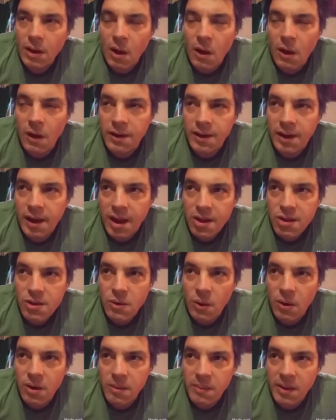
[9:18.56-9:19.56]
holidays
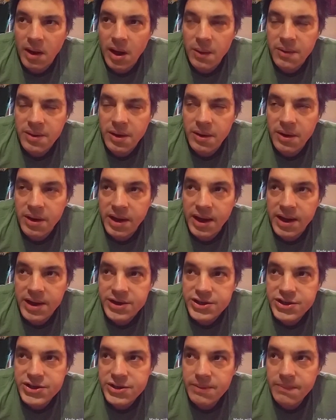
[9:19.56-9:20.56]
going by without a
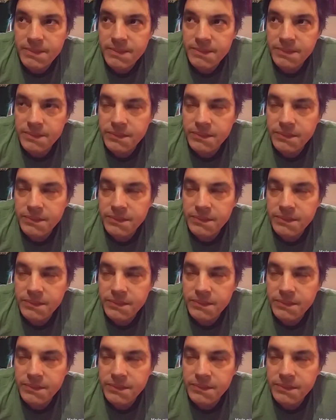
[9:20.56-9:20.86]
hitch.